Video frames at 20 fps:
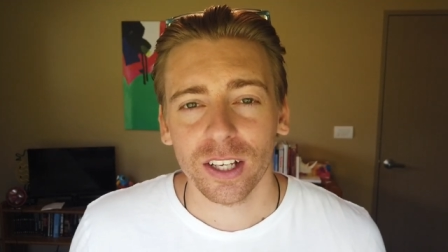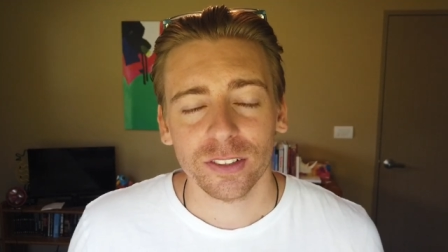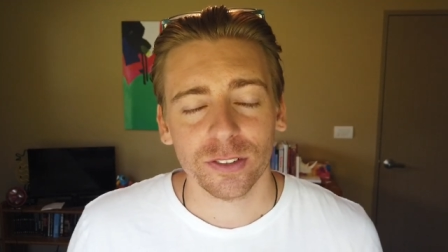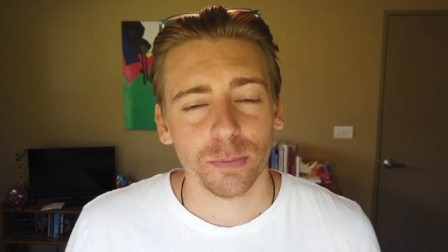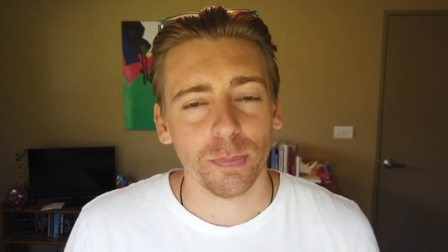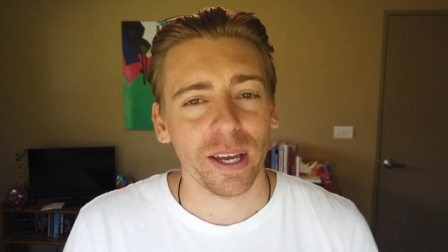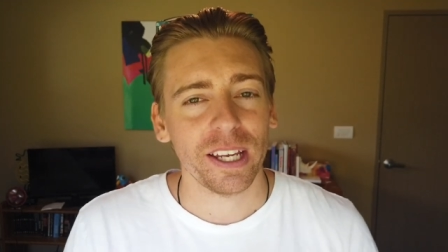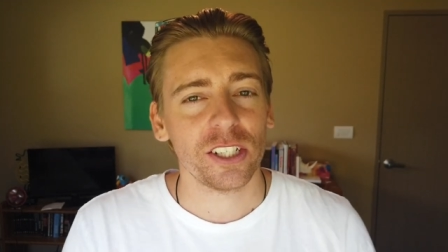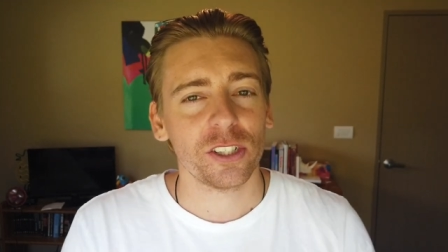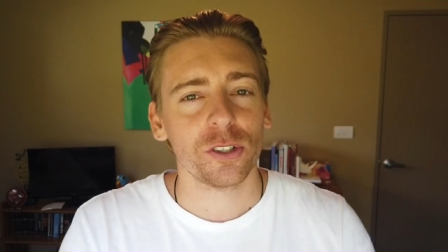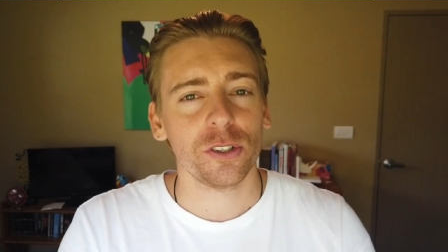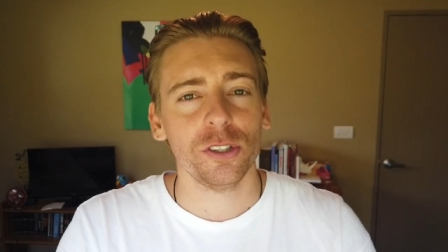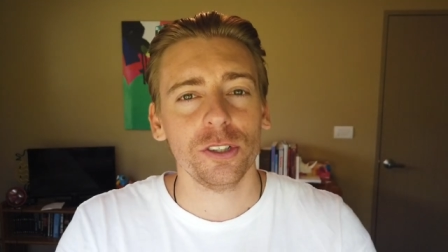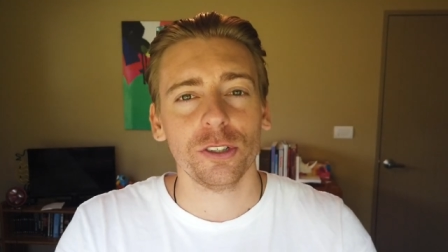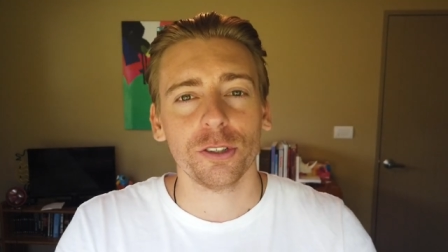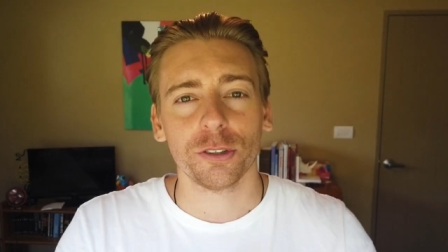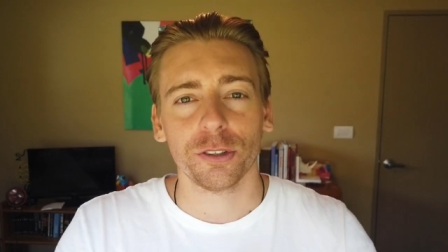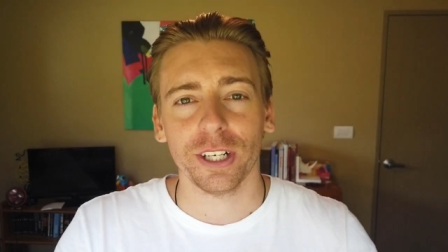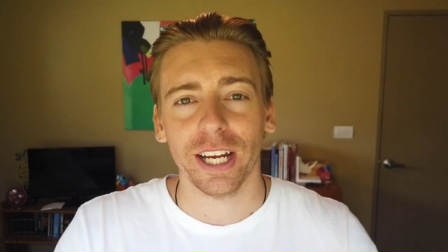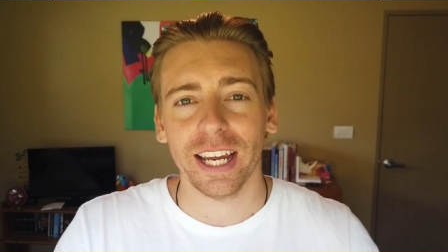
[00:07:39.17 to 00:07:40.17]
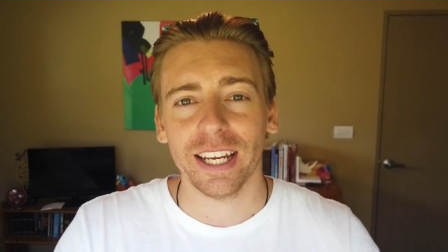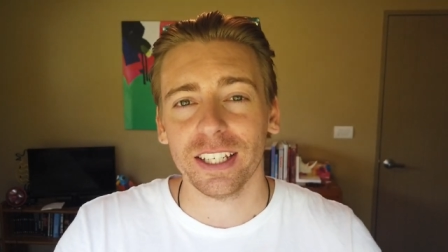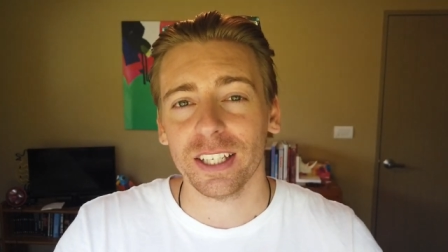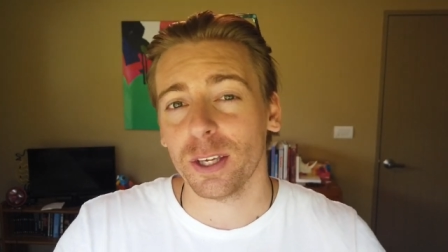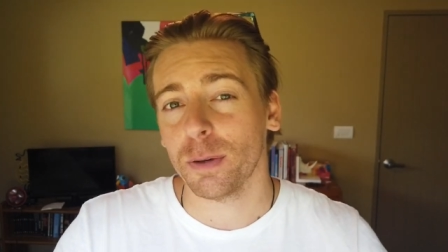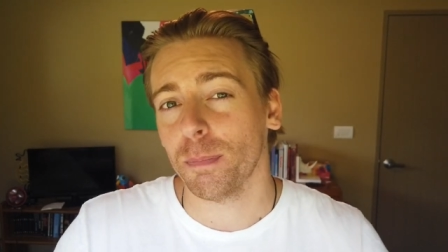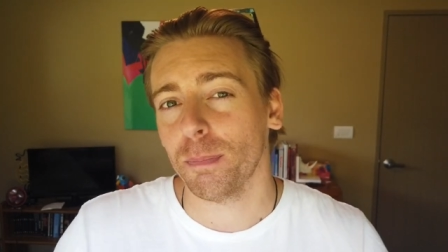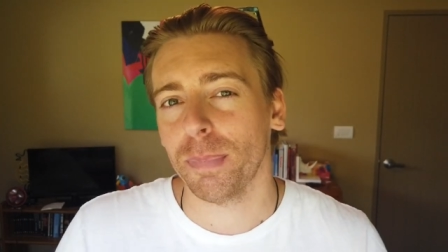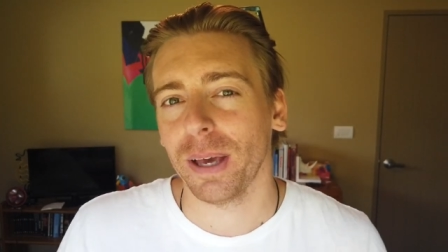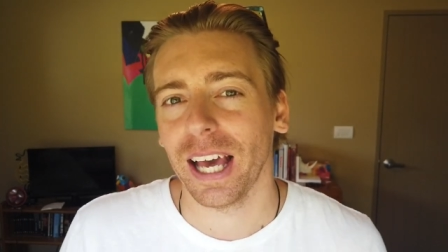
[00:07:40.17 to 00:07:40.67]
So make sure you create
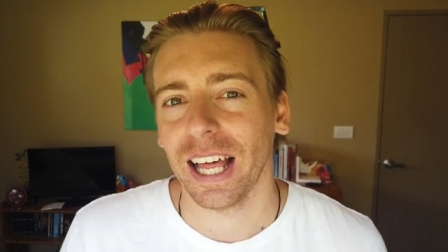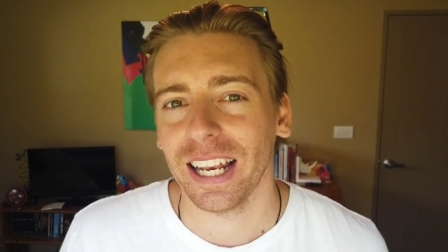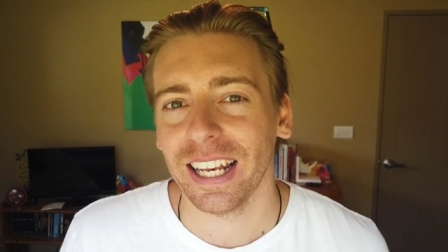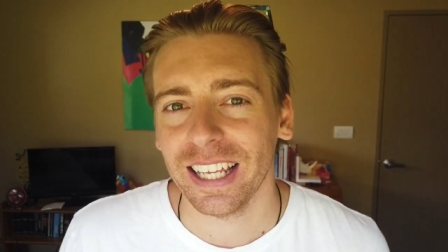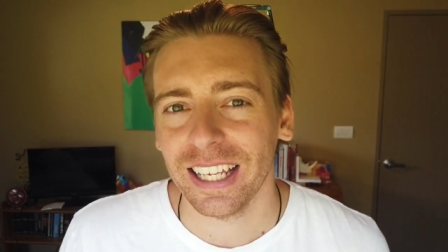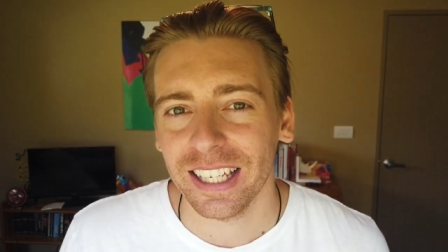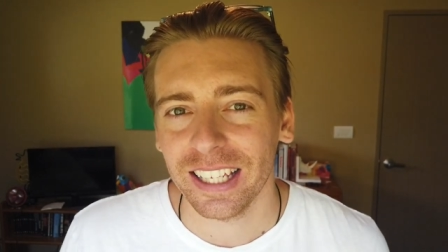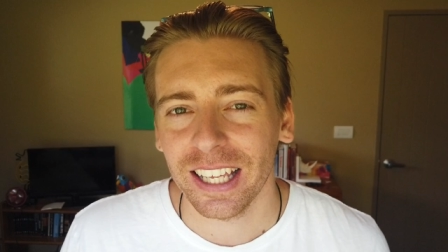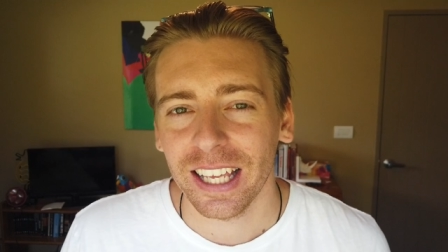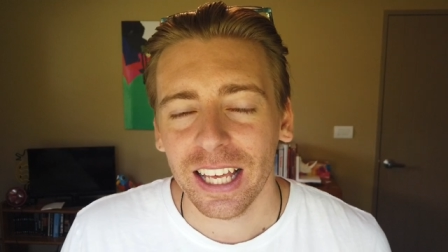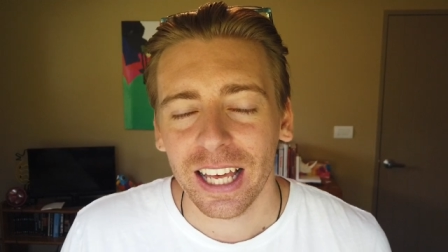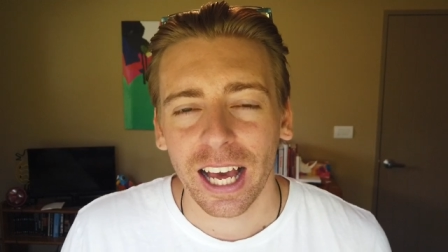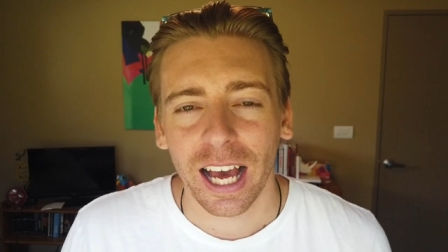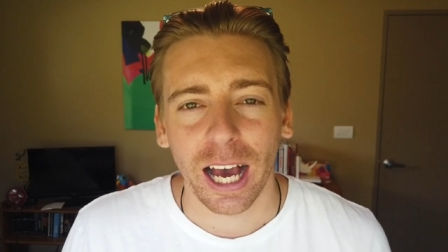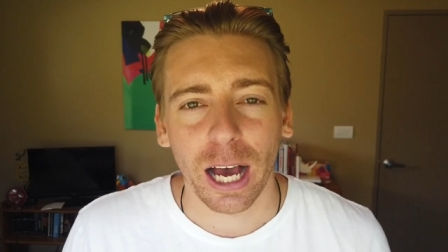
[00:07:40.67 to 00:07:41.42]
compelling,